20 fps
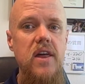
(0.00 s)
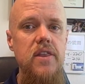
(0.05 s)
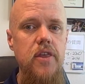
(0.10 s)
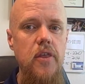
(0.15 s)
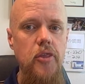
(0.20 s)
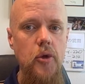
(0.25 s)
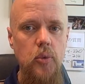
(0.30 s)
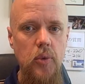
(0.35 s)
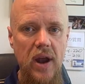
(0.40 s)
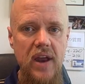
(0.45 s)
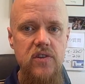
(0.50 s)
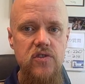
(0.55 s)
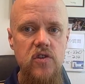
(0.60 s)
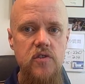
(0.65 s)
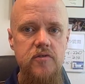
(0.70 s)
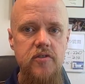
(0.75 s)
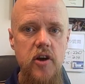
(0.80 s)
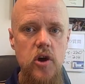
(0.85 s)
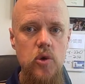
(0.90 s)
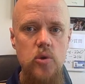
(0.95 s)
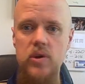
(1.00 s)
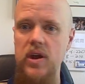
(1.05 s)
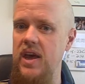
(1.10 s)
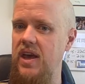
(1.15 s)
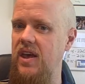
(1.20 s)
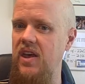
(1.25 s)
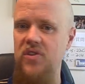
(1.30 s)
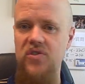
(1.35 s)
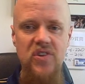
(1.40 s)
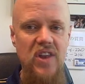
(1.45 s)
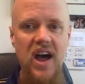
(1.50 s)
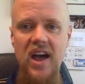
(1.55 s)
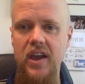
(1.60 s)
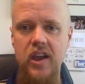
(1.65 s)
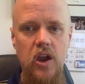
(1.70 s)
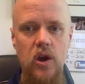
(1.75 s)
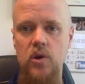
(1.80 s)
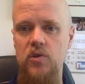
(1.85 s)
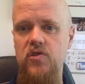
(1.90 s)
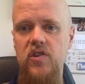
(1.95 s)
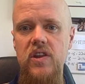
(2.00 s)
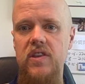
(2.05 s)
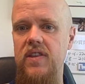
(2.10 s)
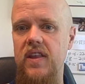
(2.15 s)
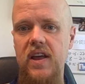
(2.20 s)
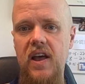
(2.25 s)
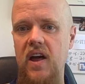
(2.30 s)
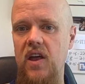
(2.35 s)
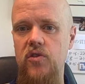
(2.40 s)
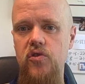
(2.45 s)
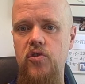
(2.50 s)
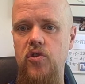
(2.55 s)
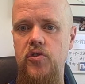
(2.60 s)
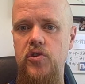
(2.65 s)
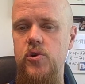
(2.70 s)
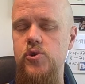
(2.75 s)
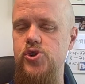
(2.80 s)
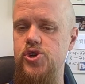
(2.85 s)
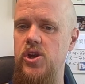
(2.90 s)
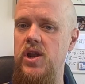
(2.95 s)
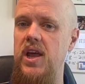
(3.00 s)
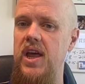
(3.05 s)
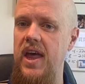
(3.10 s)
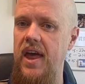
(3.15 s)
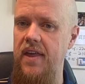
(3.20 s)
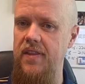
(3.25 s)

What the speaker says: that the right to vote is not guaranteed in the Constitution,